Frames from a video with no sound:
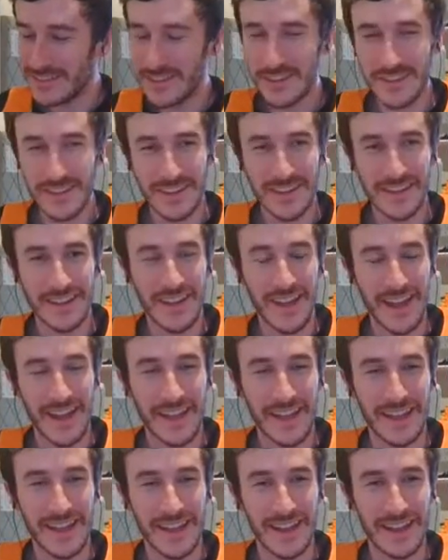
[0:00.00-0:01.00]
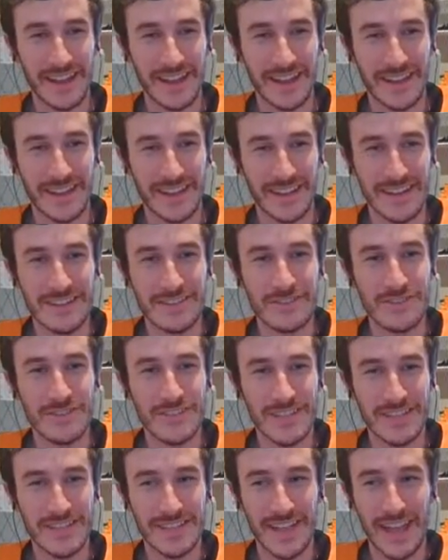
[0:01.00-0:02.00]
certainly an
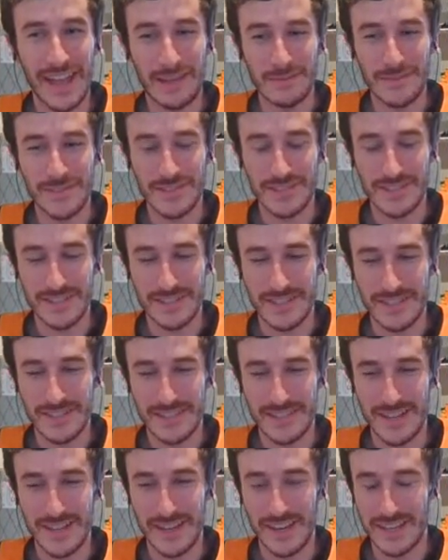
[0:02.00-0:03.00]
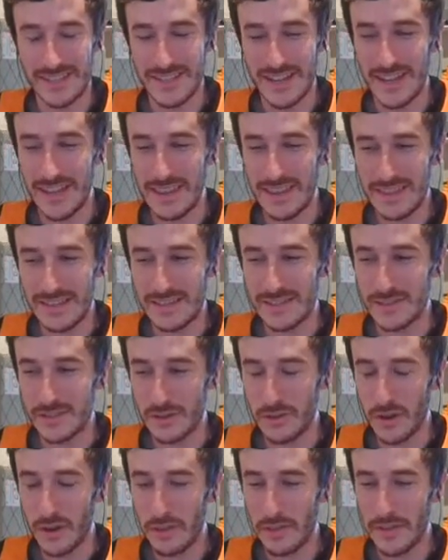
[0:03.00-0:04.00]
interesting game to sink our teeth
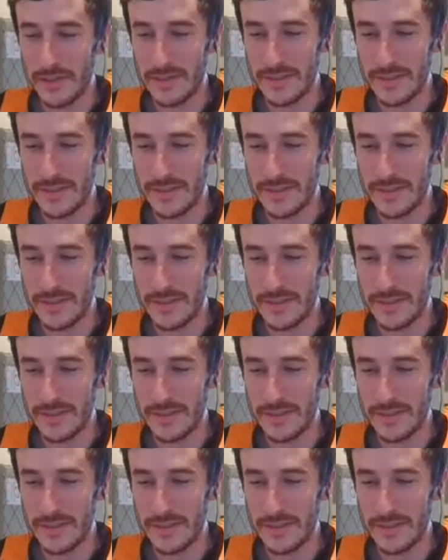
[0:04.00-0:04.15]
into. I think